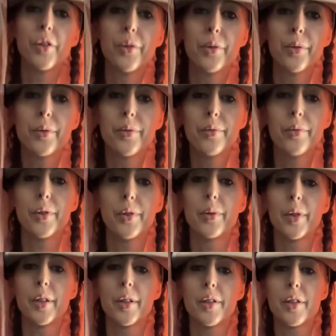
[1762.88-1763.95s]
you,
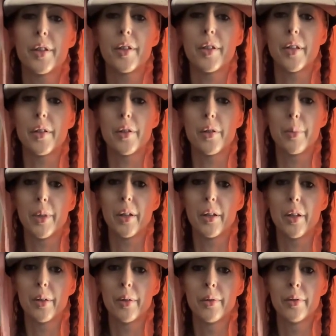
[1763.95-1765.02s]
you can just say so
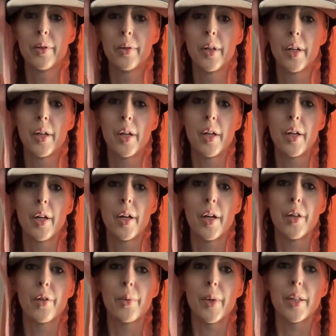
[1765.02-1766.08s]
below.
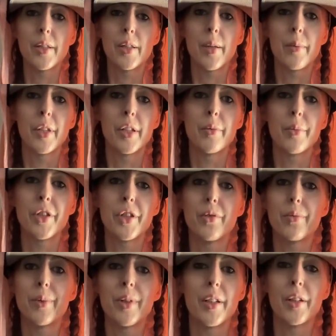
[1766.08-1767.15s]
Otherwise, I'm gonna be
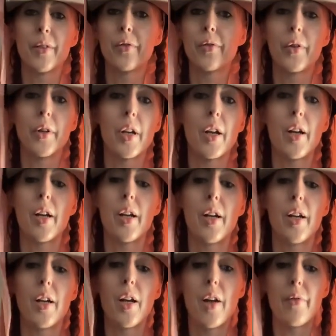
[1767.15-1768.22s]
just reading for
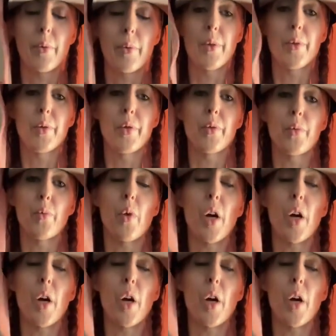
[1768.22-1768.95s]
everyone who's